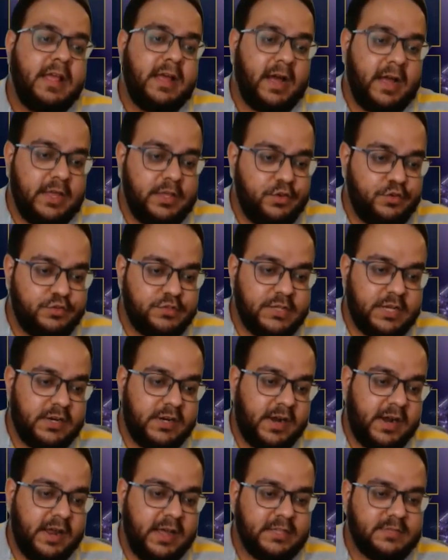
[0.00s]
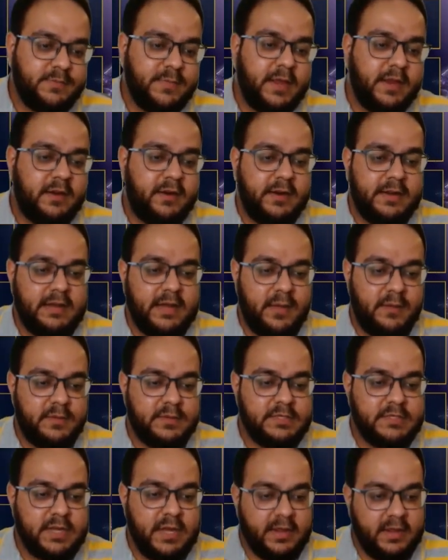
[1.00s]
I use her as my crit
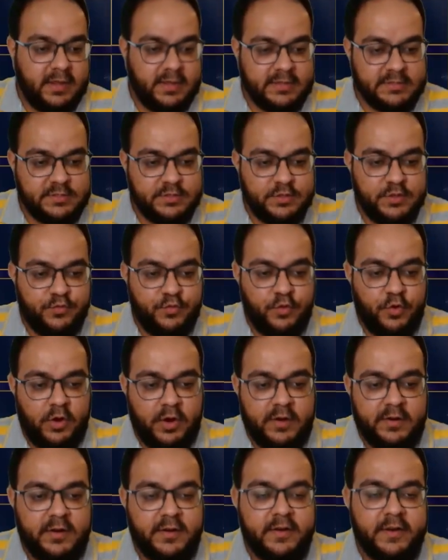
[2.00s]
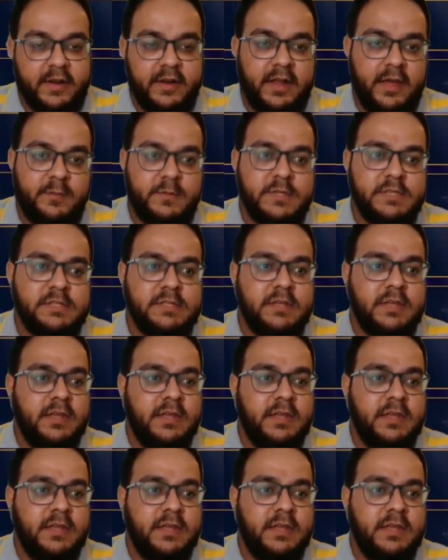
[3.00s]
damage tank, hence the 400 crit damage.